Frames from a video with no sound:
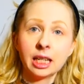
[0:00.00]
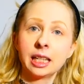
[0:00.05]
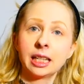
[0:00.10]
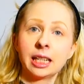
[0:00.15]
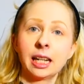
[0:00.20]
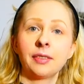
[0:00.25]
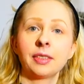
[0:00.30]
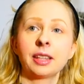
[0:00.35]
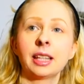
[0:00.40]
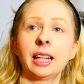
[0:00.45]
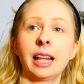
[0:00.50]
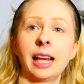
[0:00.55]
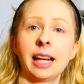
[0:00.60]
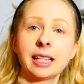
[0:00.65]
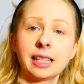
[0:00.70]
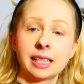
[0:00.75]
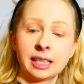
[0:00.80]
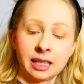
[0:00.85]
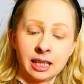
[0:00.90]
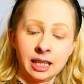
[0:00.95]

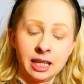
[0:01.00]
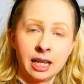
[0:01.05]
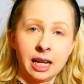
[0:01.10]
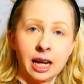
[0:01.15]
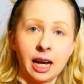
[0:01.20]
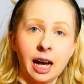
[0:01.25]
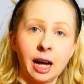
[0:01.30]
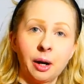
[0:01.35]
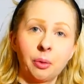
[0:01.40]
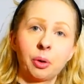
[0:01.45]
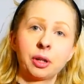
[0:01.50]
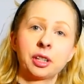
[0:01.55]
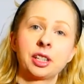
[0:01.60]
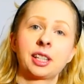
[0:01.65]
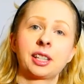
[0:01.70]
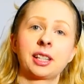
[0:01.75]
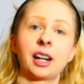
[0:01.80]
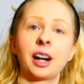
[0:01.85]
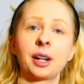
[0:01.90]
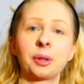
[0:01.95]
Nevertheless, I want to
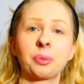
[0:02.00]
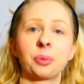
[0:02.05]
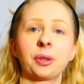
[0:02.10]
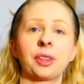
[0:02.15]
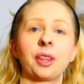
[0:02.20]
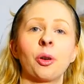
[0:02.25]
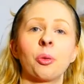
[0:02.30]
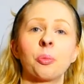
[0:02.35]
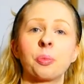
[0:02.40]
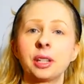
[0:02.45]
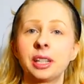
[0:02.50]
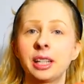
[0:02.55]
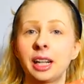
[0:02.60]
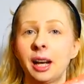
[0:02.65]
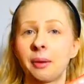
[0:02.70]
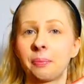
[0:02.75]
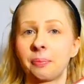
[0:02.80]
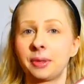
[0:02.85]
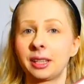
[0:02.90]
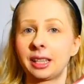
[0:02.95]
start with opening
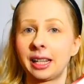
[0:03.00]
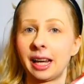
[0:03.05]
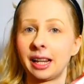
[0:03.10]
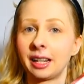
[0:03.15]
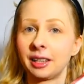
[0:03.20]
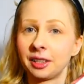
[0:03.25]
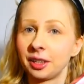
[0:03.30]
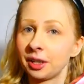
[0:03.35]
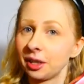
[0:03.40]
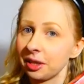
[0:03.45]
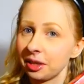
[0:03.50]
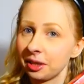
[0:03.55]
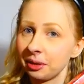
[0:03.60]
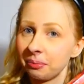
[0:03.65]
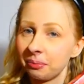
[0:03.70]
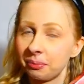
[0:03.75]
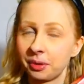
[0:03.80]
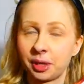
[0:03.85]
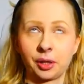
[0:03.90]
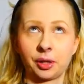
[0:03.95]
up the calendars
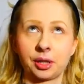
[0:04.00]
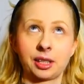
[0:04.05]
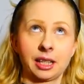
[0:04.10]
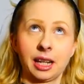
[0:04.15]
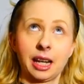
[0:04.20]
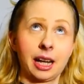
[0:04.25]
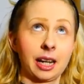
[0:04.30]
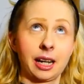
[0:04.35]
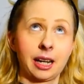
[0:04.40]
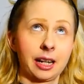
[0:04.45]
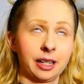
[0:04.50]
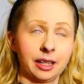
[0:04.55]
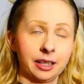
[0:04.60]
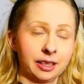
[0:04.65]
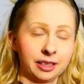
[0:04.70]
because I